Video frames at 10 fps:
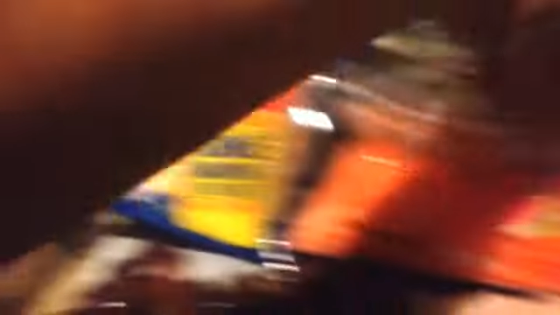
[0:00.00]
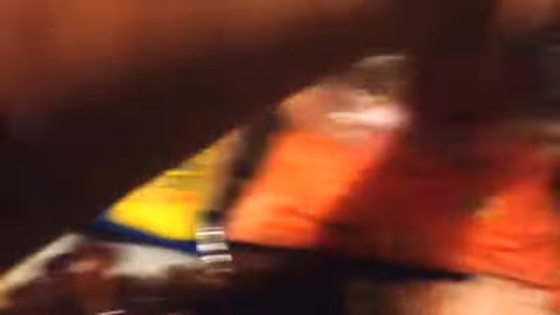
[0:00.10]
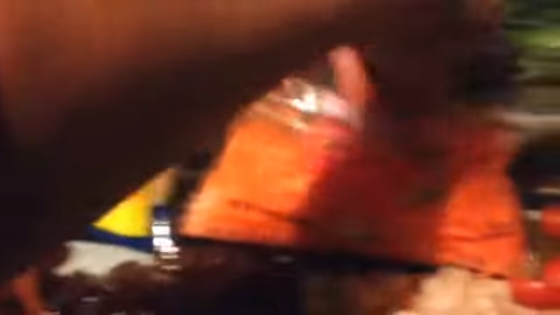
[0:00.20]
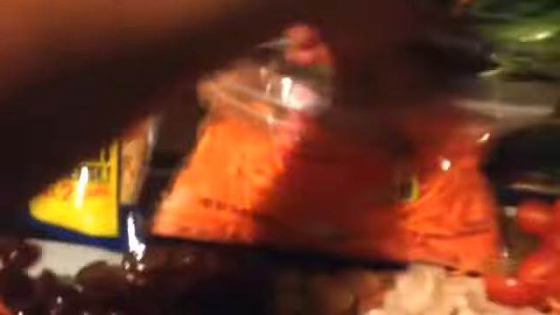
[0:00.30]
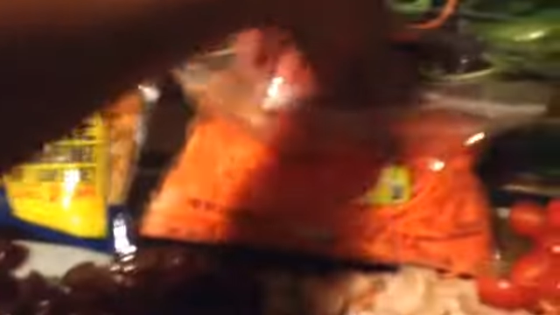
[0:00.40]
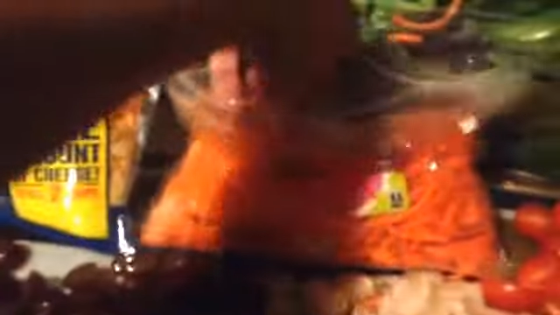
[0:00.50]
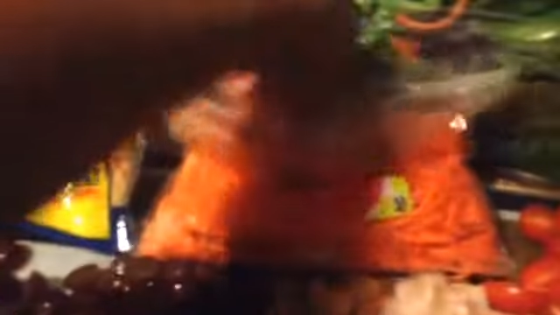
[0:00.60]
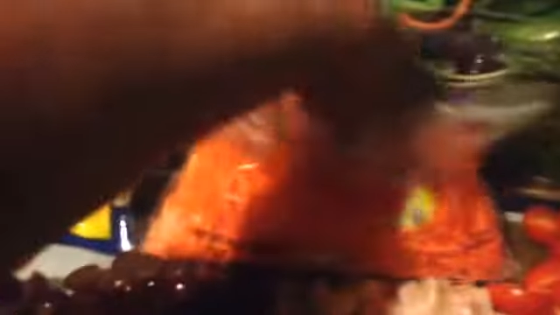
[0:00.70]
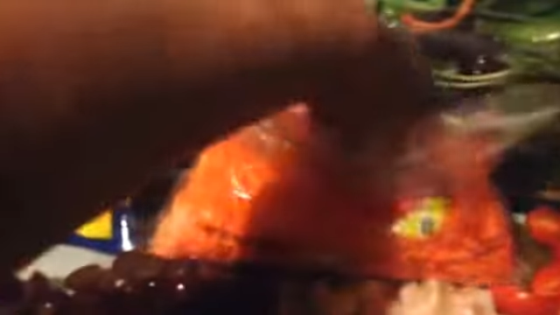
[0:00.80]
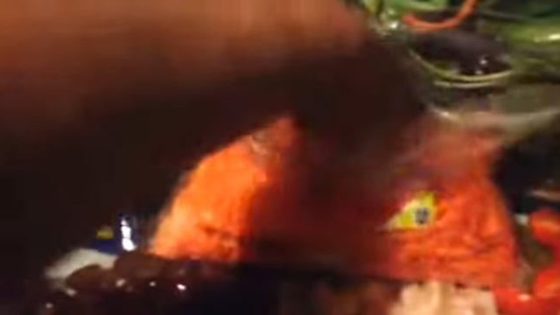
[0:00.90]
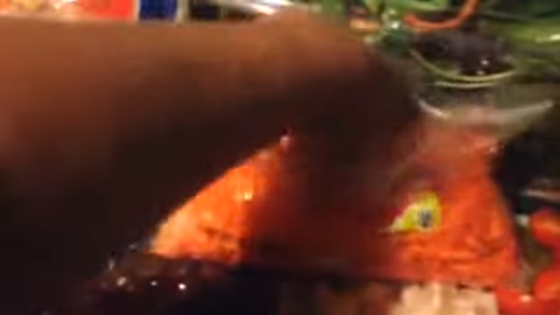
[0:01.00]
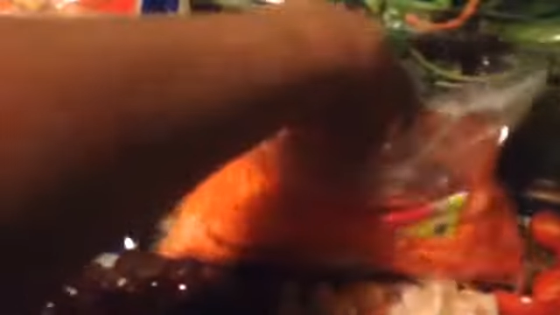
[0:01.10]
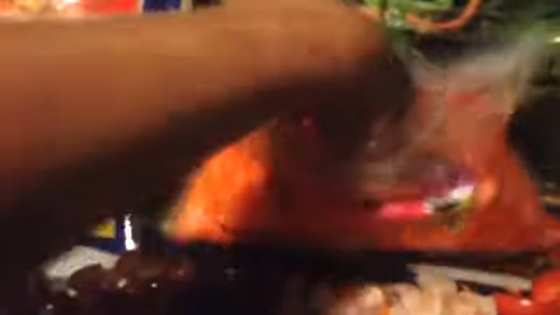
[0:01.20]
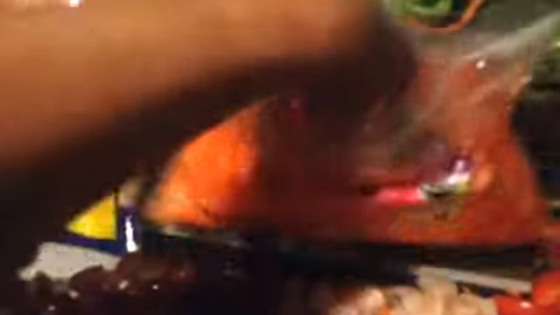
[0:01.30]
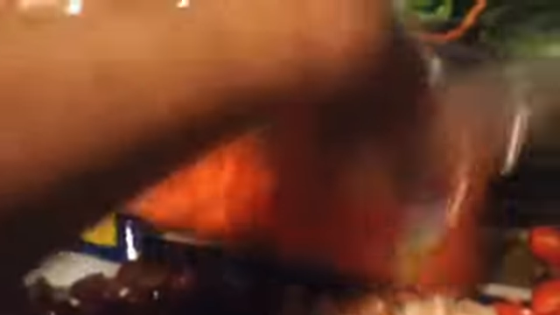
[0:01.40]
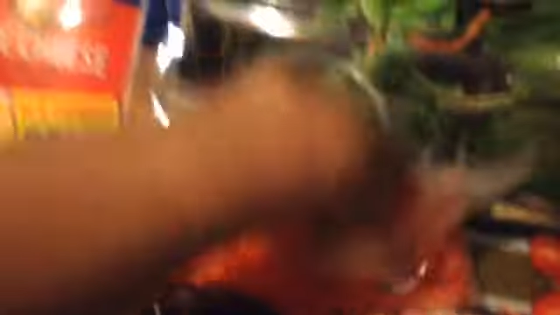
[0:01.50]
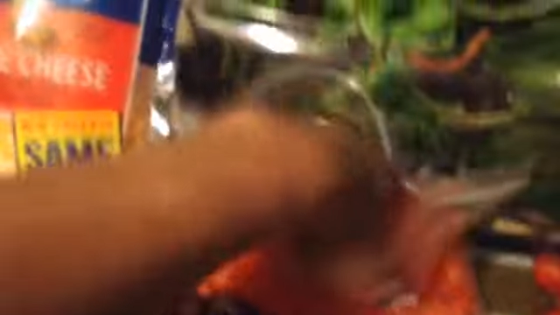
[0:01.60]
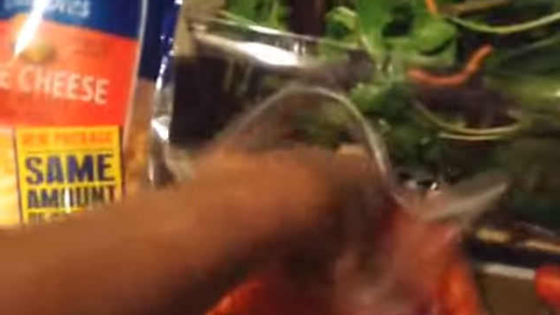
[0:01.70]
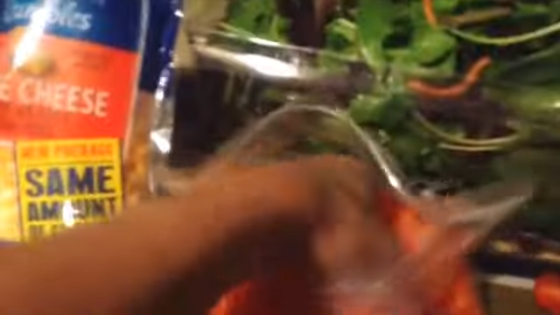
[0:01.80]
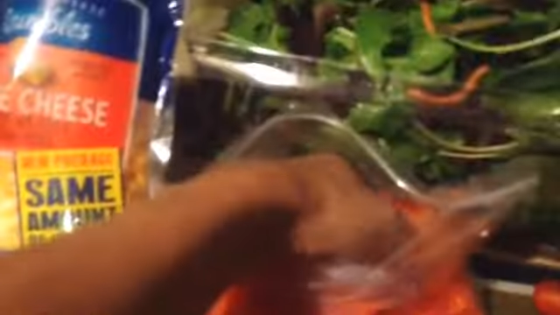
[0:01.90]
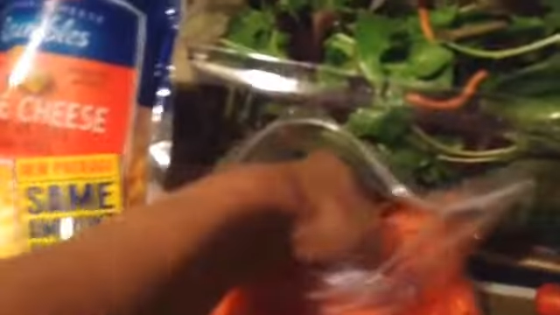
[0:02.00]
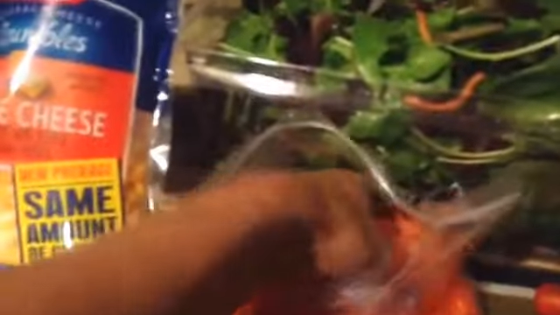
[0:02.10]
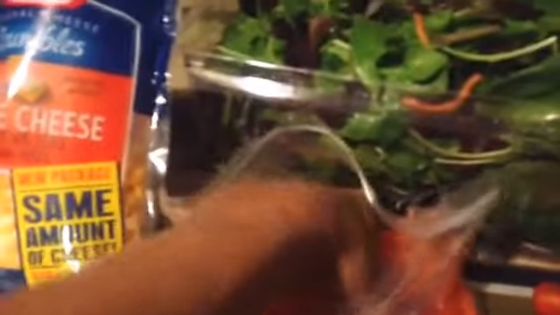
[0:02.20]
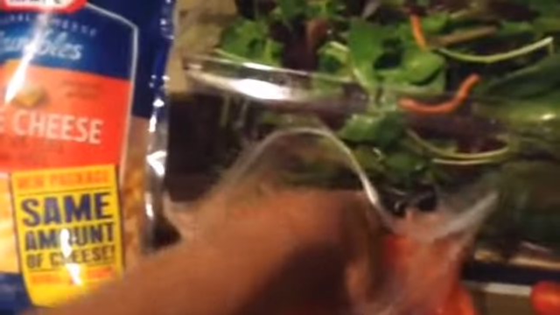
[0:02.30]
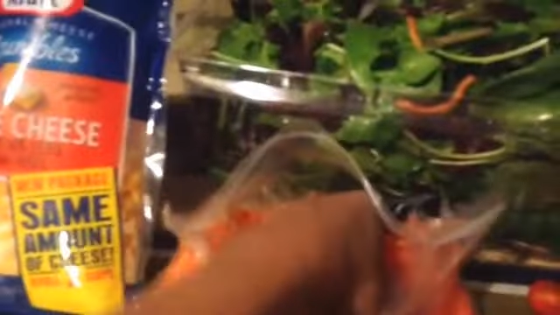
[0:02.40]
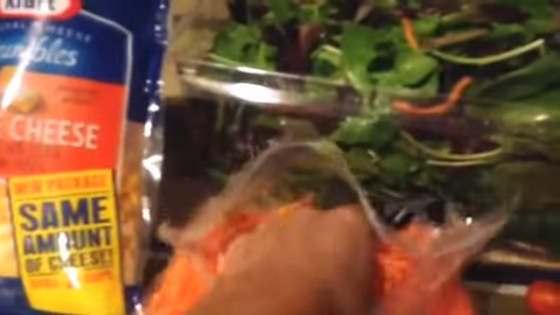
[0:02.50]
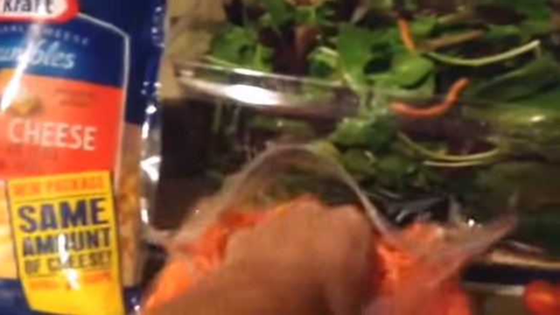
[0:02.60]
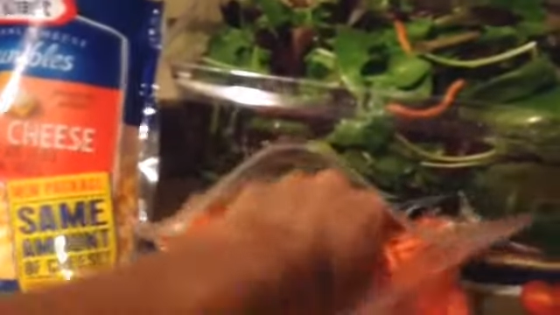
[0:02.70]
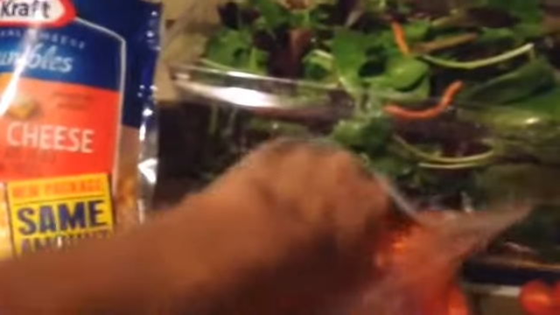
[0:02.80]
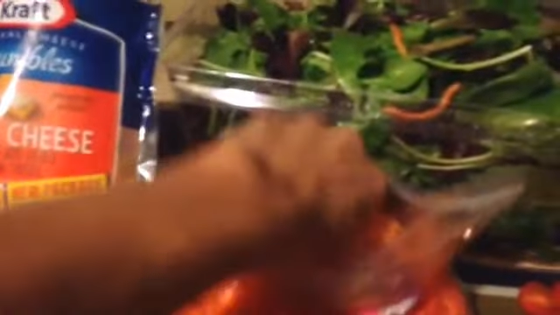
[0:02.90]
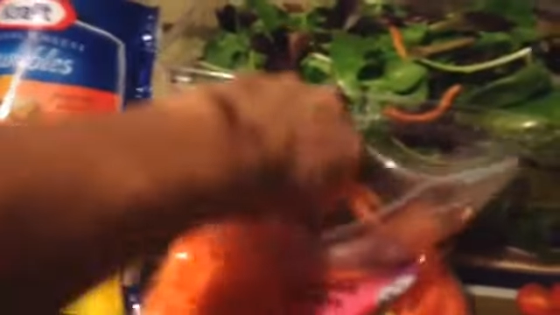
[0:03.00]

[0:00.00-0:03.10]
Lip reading: No face is visible, so there are no lips to read.